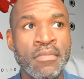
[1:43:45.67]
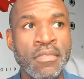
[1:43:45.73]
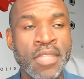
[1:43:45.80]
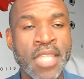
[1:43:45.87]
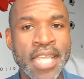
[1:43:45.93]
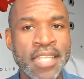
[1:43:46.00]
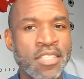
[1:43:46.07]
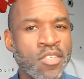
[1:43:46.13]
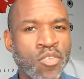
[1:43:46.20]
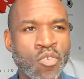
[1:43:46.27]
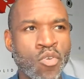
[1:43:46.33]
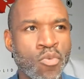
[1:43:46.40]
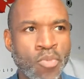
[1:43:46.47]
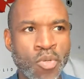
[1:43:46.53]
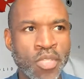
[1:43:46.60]
That's
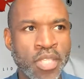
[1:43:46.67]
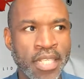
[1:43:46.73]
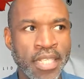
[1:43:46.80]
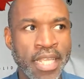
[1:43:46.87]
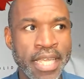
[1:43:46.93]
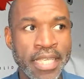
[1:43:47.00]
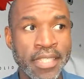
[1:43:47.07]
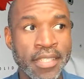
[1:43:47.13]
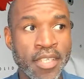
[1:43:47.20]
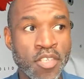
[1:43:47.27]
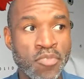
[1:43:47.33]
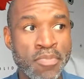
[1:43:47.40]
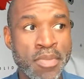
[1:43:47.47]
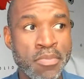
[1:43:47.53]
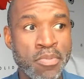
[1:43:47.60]
normal that like
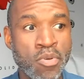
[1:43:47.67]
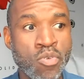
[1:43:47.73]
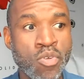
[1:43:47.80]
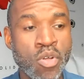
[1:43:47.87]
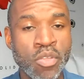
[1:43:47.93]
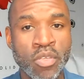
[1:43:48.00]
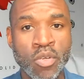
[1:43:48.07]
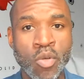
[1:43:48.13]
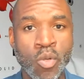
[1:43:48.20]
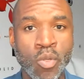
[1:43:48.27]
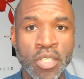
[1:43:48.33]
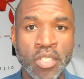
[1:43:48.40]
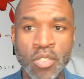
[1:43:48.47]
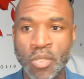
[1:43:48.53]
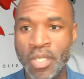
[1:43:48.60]
there's people who go their
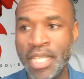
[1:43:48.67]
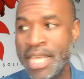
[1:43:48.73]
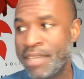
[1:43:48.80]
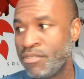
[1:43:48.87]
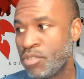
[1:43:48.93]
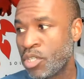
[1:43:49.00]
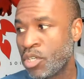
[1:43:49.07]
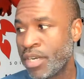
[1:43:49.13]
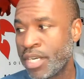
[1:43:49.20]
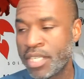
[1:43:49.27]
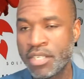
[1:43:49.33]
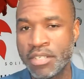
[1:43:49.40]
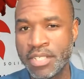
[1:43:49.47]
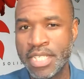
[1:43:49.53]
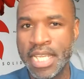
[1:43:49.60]
whole adult life with credit
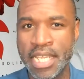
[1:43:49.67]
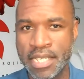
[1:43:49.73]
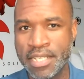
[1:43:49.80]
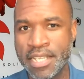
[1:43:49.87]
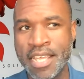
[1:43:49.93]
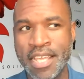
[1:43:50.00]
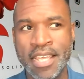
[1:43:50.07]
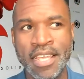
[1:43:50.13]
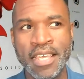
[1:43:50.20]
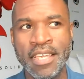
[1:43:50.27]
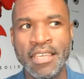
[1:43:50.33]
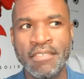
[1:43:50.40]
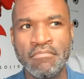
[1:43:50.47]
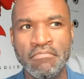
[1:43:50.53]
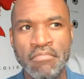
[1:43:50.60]
card debt,
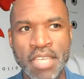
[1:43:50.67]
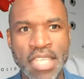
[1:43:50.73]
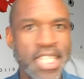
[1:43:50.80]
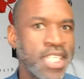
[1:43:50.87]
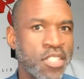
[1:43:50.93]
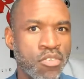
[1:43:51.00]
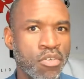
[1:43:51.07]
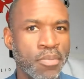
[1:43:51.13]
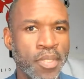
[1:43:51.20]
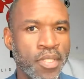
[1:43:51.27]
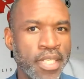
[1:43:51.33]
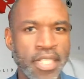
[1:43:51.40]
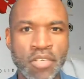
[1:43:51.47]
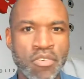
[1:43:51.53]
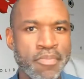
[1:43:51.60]
and that's normal.
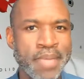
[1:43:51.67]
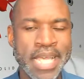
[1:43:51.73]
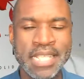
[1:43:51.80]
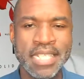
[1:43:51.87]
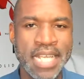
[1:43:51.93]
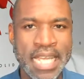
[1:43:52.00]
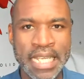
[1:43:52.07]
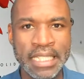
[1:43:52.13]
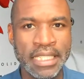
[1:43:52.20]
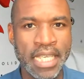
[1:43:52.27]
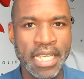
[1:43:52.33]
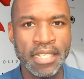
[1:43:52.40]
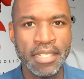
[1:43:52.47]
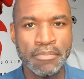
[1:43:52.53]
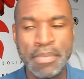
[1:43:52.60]
Like, no one bats an eye at
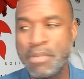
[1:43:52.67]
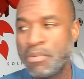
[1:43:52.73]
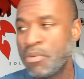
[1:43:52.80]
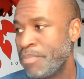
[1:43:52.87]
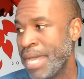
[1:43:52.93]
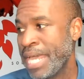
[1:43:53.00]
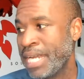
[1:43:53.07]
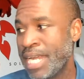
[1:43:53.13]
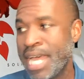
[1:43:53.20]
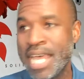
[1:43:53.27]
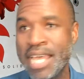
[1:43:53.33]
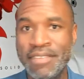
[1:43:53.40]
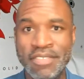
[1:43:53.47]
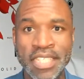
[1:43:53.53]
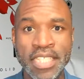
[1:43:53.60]
that. People will bat an
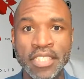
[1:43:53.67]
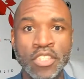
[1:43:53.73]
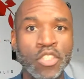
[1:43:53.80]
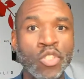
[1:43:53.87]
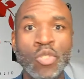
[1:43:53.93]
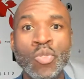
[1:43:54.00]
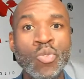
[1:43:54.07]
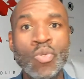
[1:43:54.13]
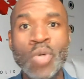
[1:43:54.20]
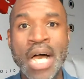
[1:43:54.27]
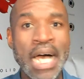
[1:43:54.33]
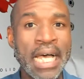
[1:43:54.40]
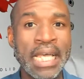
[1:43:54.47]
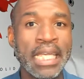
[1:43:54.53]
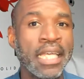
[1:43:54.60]
eye if it gets too
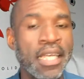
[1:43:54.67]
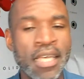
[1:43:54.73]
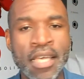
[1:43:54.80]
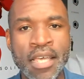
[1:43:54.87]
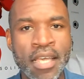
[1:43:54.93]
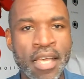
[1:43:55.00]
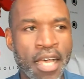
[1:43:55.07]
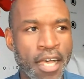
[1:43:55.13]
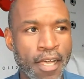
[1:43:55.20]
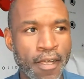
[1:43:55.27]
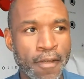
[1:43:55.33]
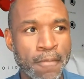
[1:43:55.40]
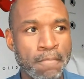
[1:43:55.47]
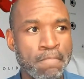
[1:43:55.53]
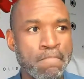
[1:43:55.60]
high.
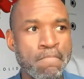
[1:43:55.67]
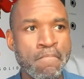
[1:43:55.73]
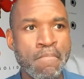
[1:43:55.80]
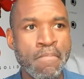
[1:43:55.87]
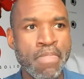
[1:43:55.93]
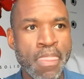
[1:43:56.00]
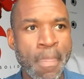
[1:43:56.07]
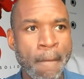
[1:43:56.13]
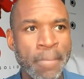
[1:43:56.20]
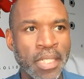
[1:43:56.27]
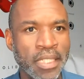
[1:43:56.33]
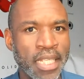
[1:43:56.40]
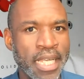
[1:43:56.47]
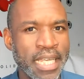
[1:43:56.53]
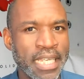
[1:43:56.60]
But
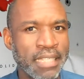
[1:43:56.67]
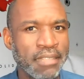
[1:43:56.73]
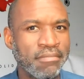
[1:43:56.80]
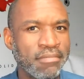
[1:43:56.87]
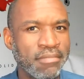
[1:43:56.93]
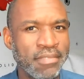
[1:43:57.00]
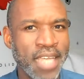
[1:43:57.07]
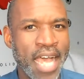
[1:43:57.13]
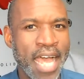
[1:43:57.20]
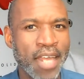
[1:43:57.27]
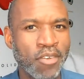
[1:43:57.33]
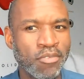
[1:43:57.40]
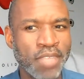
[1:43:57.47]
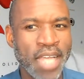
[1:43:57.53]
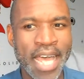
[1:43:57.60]
like,
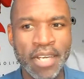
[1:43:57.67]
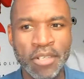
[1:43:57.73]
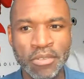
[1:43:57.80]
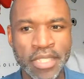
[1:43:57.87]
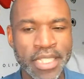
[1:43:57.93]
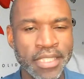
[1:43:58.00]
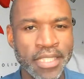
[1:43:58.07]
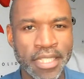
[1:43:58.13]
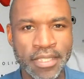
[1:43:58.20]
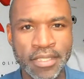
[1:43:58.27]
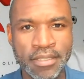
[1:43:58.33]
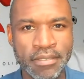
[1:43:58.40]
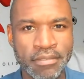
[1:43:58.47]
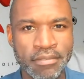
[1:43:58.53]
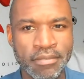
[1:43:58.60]
I don't think
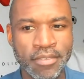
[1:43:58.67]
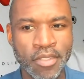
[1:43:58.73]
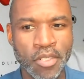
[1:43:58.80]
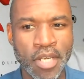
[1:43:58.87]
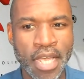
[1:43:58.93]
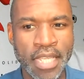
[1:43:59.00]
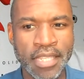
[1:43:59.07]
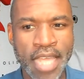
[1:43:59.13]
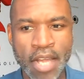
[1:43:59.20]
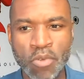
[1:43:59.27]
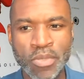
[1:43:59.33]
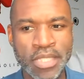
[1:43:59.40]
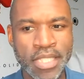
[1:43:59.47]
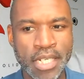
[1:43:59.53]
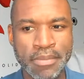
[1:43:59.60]
that's normal. I don't
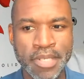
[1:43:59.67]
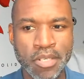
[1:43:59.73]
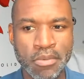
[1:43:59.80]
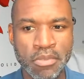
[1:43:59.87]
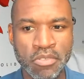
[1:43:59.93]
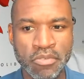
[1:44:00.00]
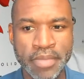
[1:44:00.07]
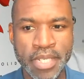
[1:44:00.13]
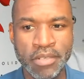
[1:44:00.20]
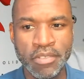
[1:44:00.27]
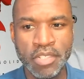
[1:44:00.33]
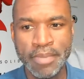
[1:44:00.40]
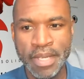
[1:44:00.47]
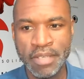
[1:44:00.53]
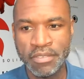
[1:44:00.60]
want that to be normal for me,
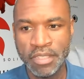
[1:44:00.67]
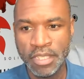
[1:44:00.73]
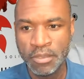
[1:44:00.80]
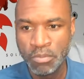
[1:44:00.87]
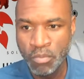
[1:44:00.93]
respectfully.